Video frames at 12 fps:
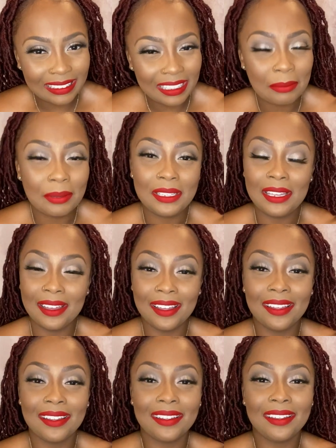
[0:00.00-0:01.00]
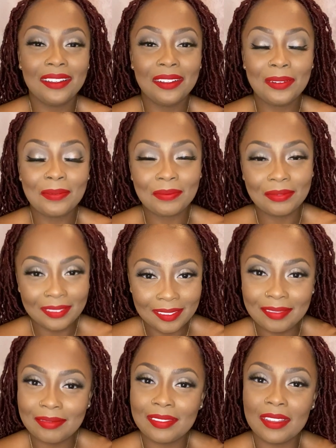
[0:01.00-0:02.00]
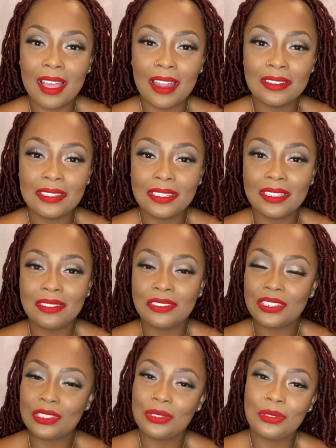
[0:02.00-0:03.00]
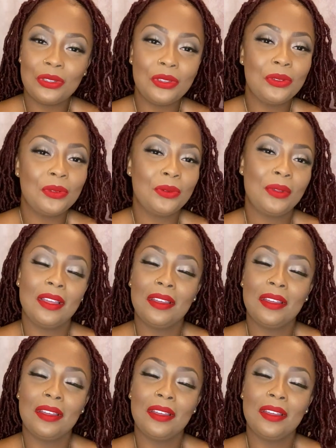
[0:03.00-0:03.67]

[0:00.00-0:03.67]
But yeah, honestly, just do you.